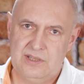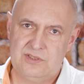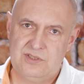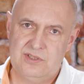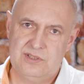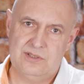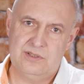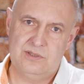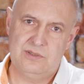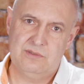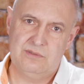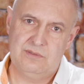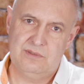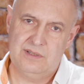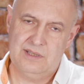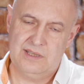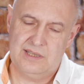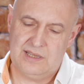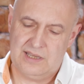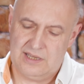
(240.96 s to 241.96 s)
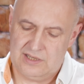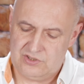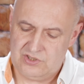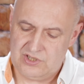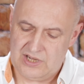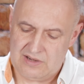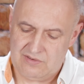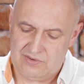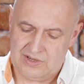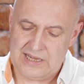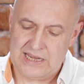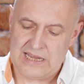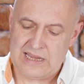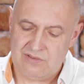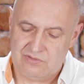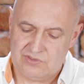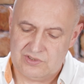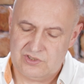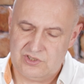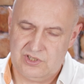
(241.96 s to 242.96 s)
to achieve an
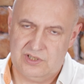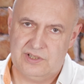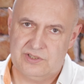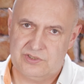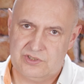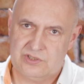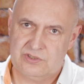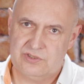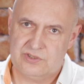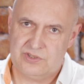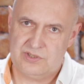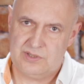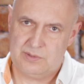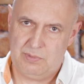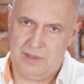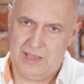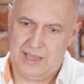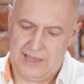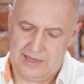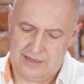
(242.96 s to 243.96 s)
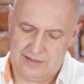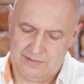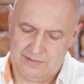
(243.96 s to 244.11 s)
even charge across the pack.